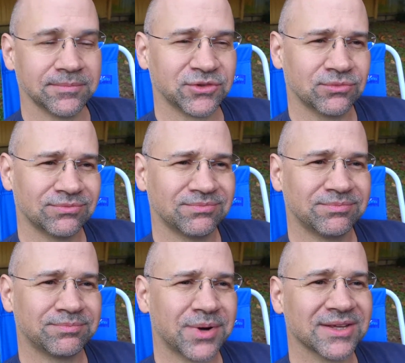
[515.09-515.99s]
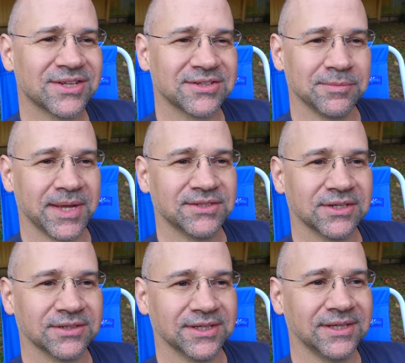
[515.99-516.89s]
I'm processing
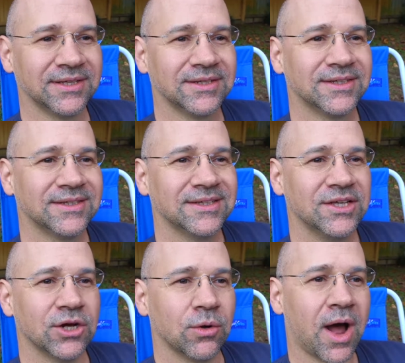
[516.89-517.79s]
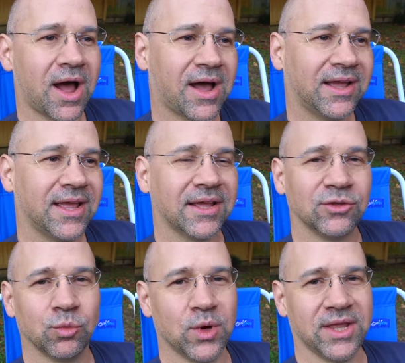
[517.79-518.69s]
basically, you know, I
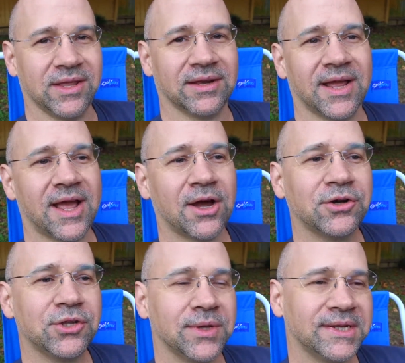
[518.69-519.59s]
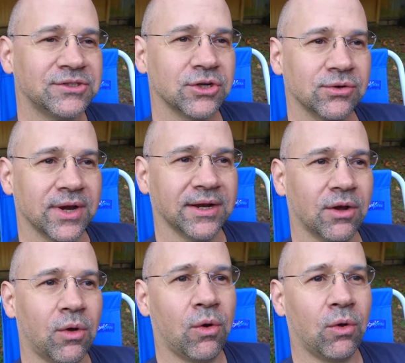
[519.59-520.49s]
and we, and how do you integrate
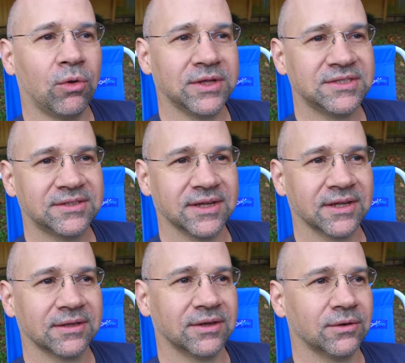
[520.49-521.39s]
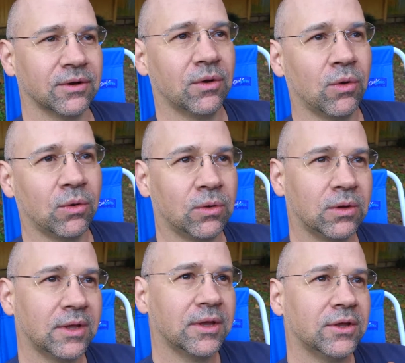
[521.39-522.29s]
a holistic, you know, a whole
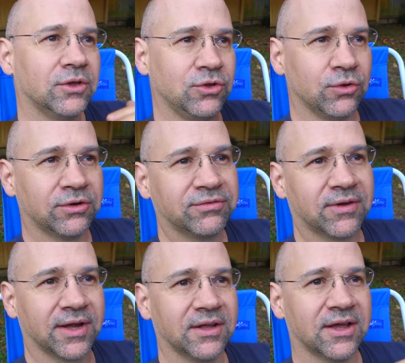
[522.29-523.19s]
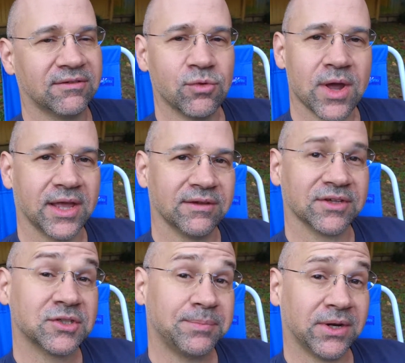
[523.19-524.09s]
unified kind of way of
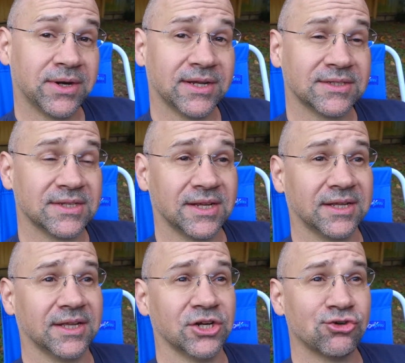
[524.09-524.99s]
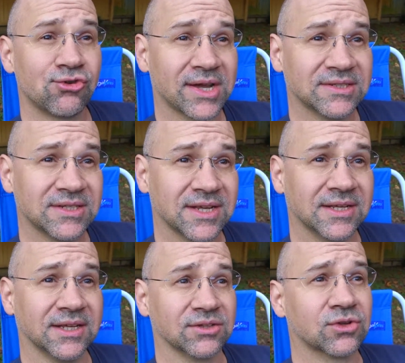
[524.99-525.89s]
experiencing and
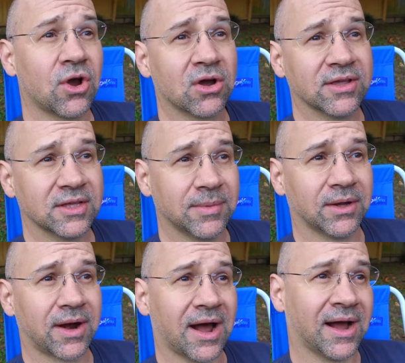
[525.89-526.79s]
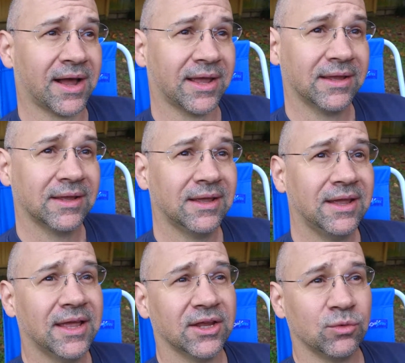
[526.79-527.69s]
addressing and talking about I
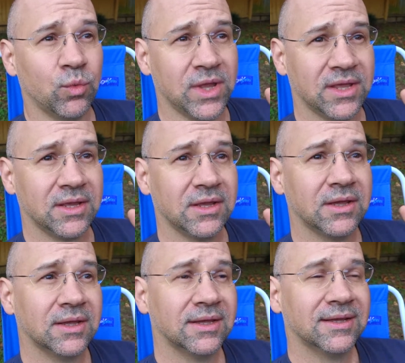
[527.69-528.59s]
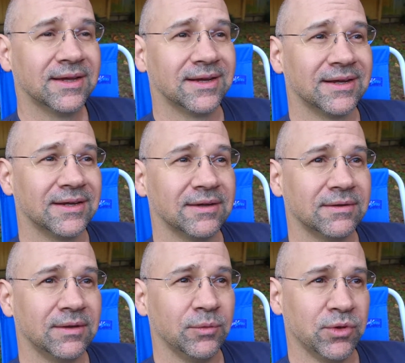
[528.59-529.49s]
and we
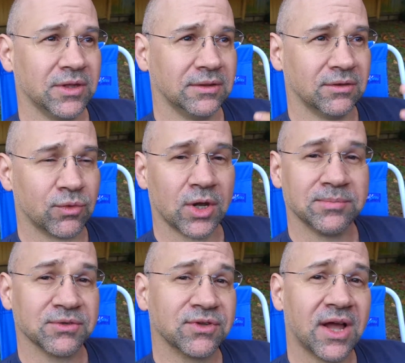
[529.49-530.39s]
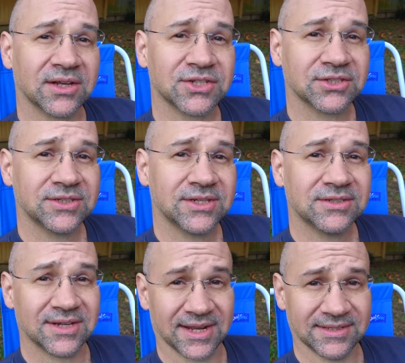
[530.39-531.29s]
within the realms of
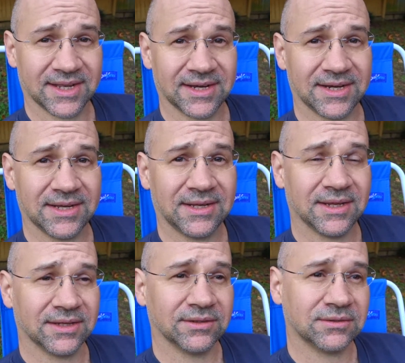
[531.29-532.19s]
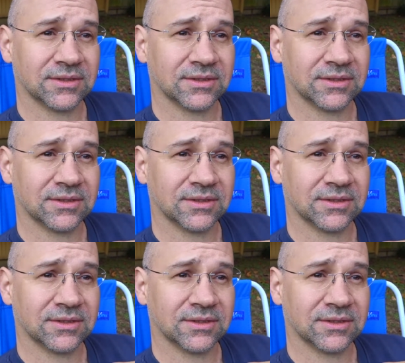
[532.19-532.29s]
consciousness and identity and